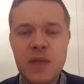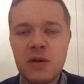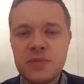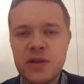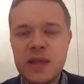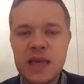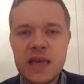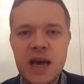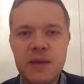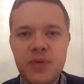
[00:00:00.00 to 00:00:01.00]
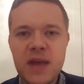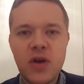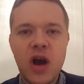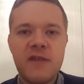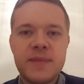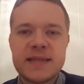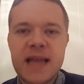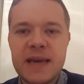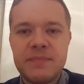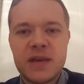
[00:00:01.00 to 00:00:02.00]
No, I'm doing the preview at
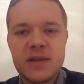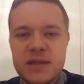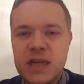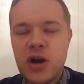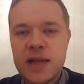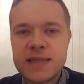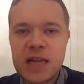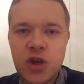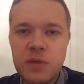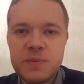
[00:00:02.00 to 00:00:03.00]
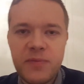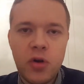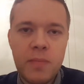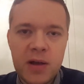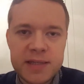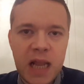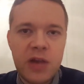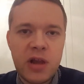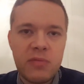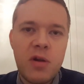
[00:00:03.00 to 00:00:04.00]
8:30, because The United Stand comes before
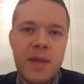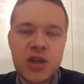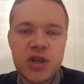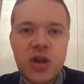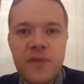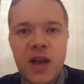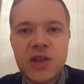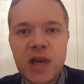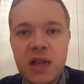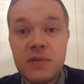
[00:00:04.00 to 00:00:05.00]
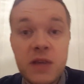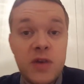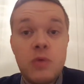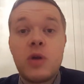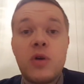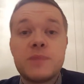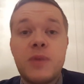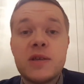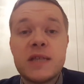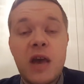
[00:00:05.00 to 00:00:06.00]
Barcelona. We're a Manchester United fan channel. If you want to watch
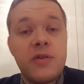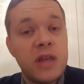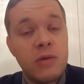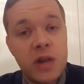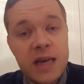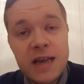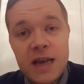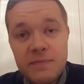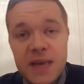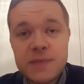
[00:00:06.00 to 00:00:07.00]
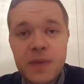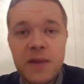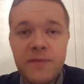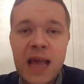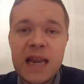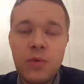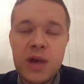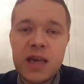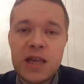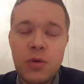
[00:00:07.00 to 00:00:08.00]
Barcelona and you want to miss me in a Fellaini
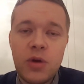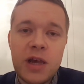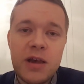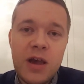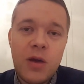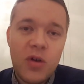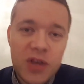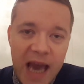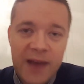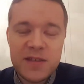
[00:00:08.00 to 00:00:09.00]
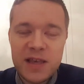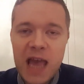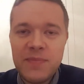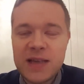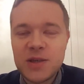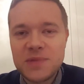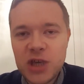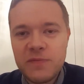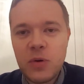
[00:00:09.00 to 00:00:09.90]
wig and you want to watch it after the game, that's up to you.